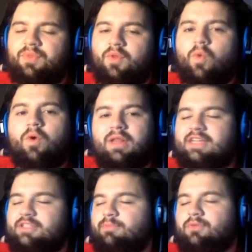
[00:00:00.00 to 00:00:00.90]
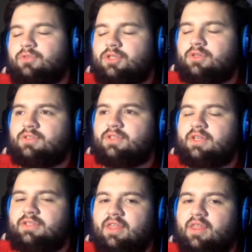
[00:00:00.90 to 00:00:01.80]
World Class Bullshitters
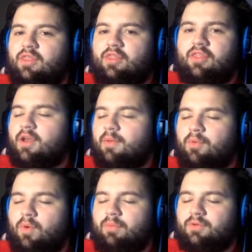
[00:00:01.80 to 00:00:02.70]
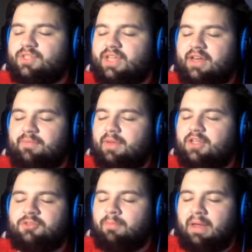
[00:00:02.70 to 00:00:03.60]
is the number one most hated
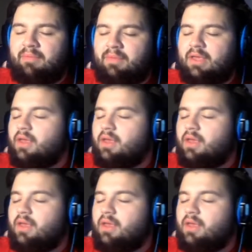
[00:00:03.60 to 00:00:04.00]
page by me.